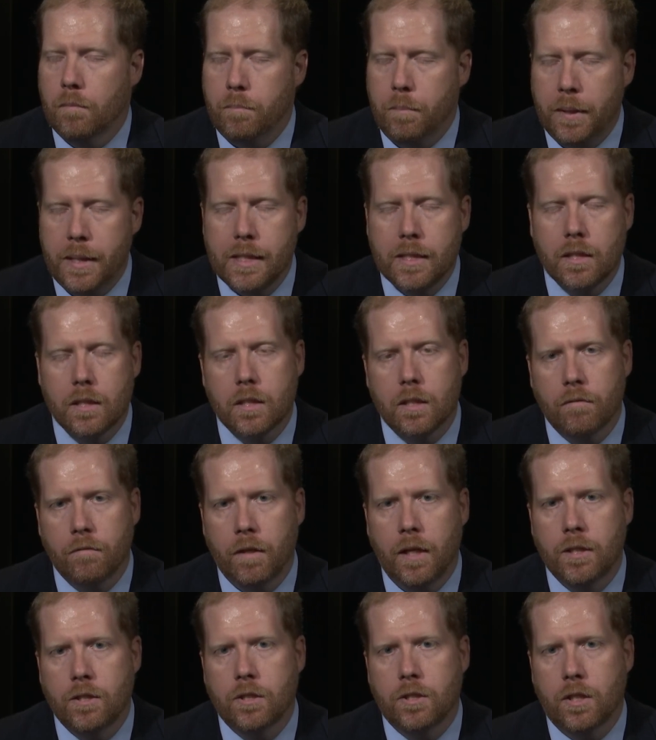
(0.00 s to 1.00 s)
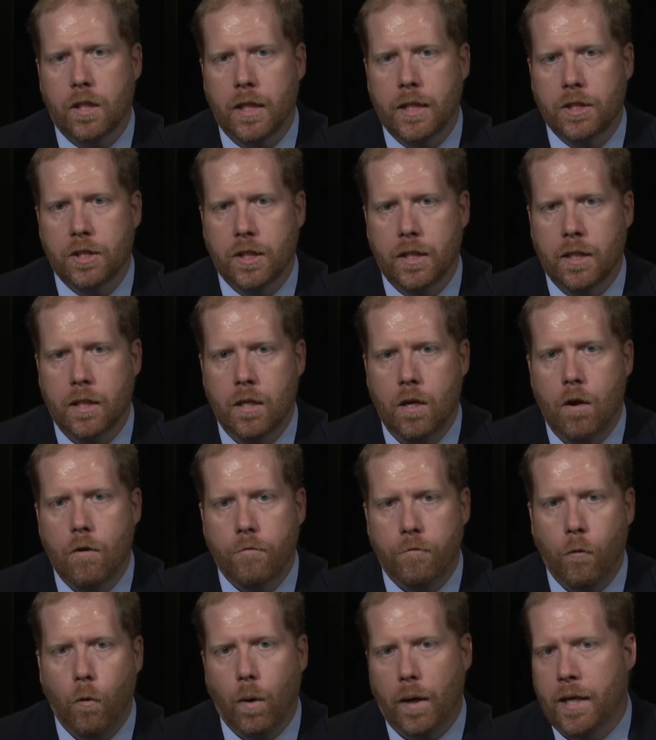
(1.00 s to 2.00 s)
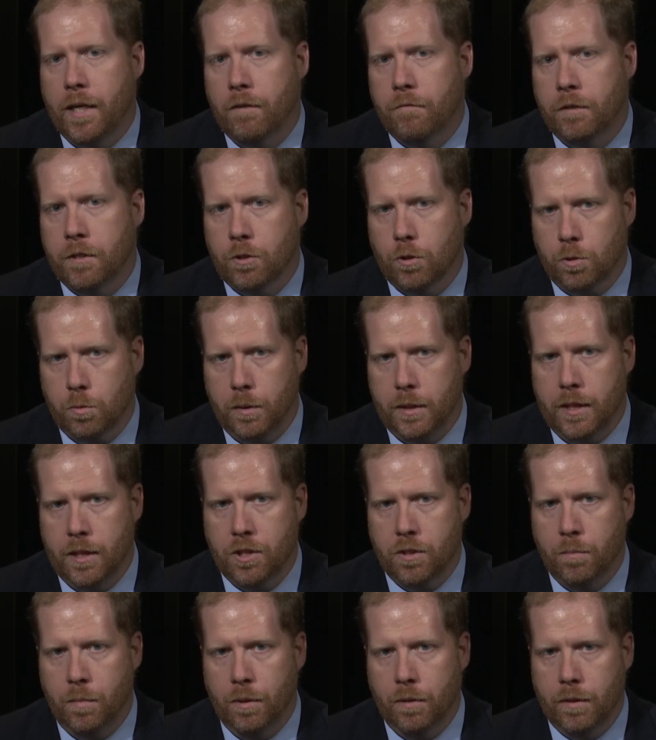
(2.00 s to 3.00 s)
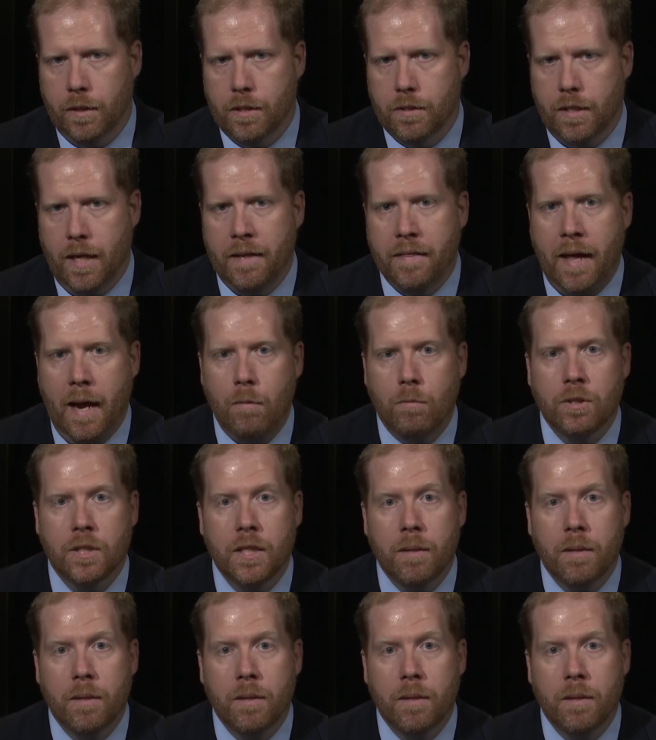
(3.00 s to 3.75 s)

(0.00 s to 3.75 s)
pieces of legislation for individuals with disabilities, and that was